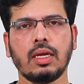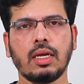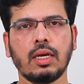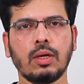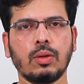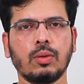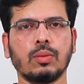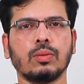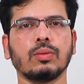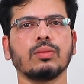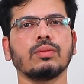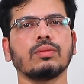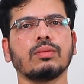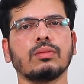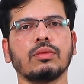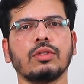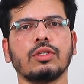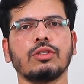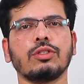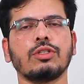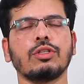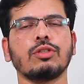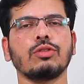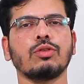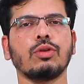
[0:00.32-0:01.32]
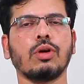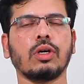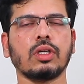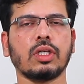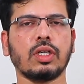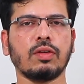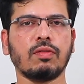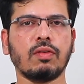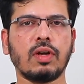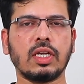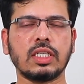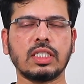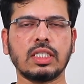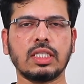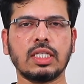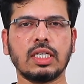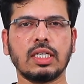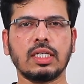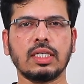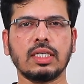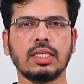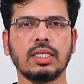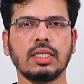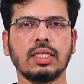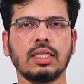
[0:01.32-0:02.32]
Hello, this is Dr. Wajid
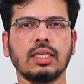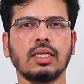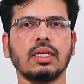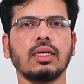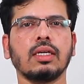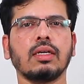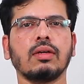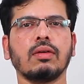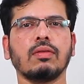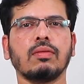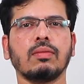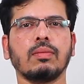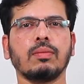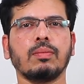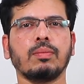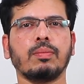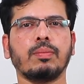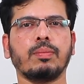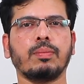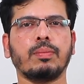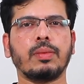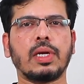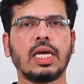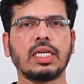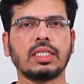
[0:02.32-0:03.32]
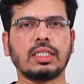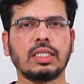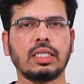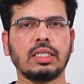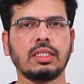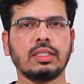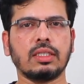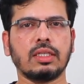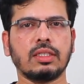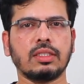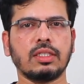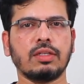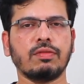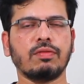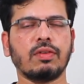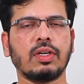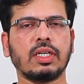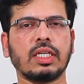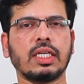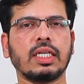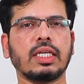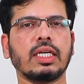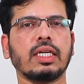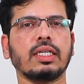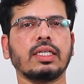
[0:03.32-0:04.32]
Ali, plastic surgeon
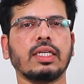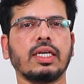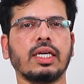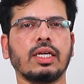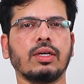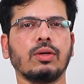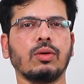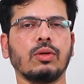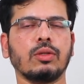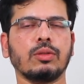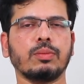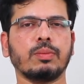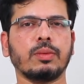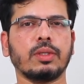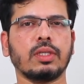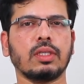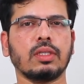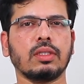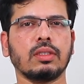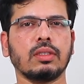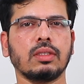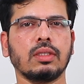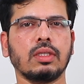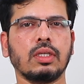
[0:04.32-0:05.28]
working at Care Hospital.